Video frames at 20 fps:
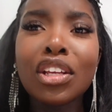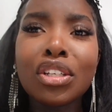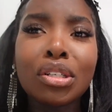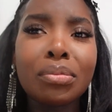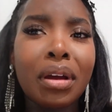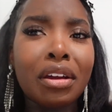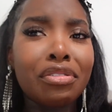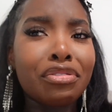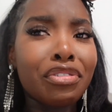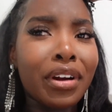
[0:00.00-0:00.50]
you to
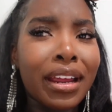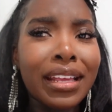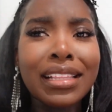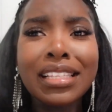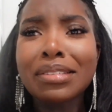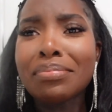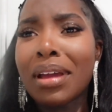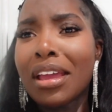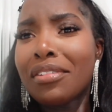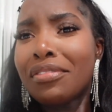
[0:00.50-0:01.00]
my
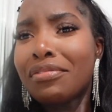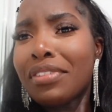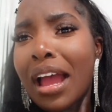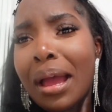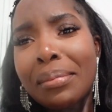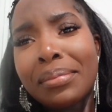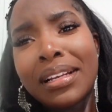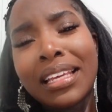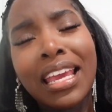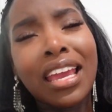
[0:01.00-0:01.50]
friends, my
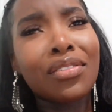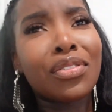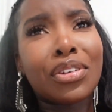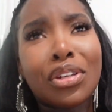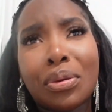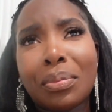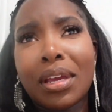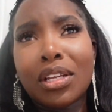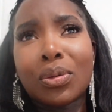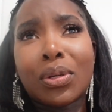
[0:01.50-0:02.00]
family, everyone
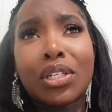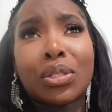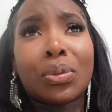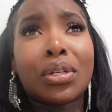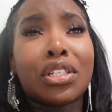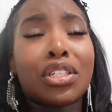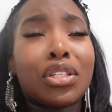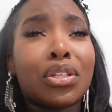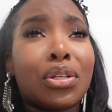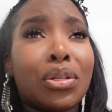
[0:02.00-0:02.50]
who made twenty
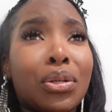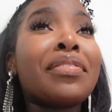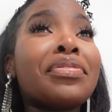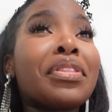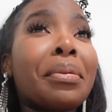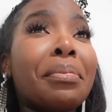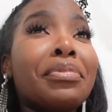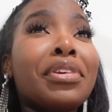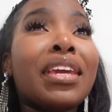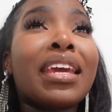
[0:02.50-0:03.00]
twenty
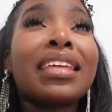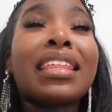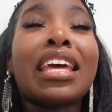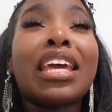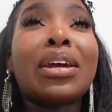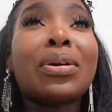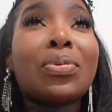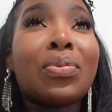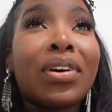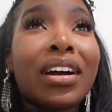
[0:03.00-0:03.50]
the year
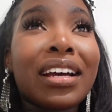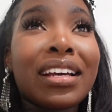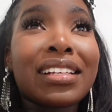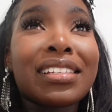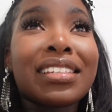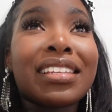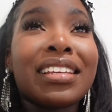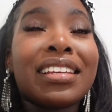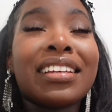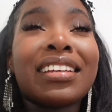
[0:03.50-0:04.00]
that it
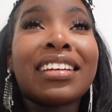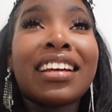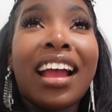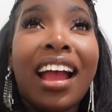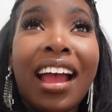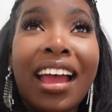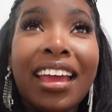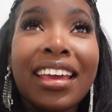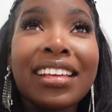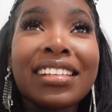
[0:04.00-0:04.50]
was.
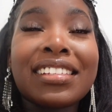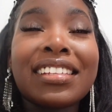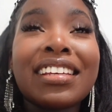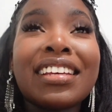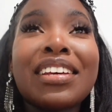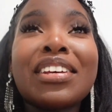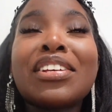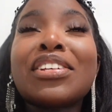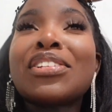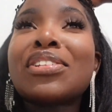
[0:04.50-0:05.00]
Guys,
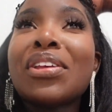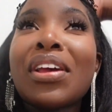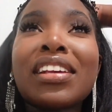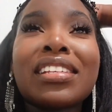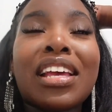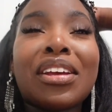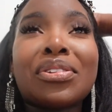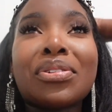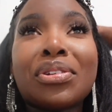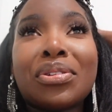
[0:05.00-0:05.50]
so
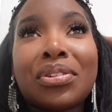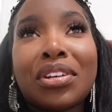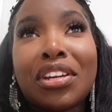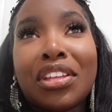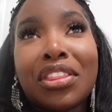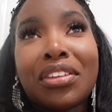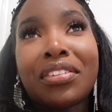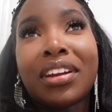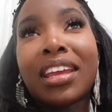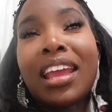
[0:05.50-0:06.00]
excited for twenty
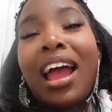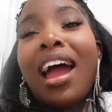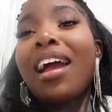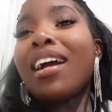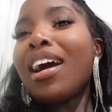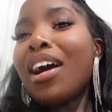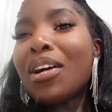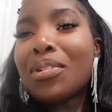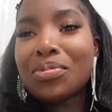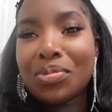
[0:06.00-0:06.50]
twenty-three. I
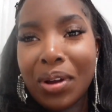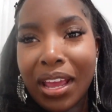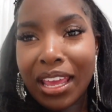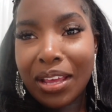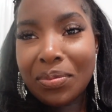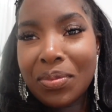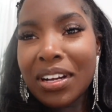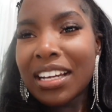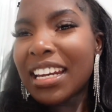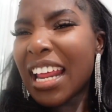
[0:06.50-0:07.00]
can't
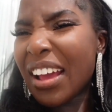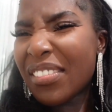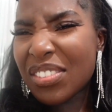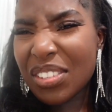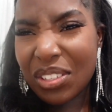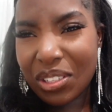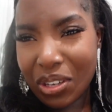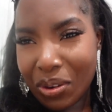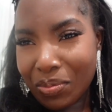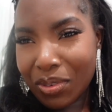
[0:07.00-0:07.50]
wait. We're gonna have
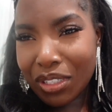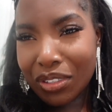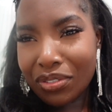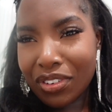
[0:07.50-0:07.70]
so much